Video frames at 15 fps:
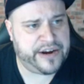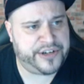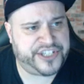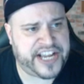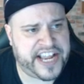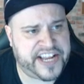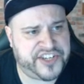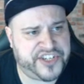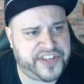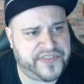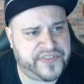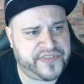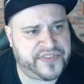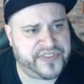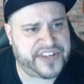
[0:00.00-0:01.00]

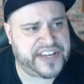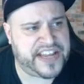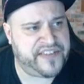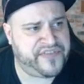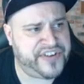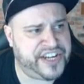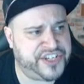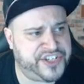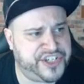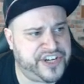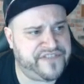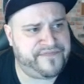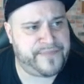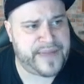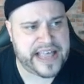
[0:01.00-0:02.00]
changing the definition
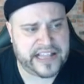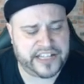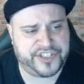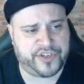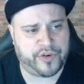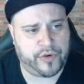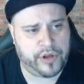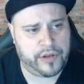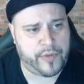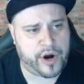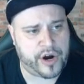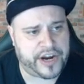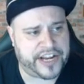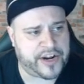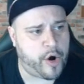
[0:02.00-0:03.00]
of balanced oil
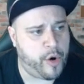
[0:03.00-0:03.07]
market.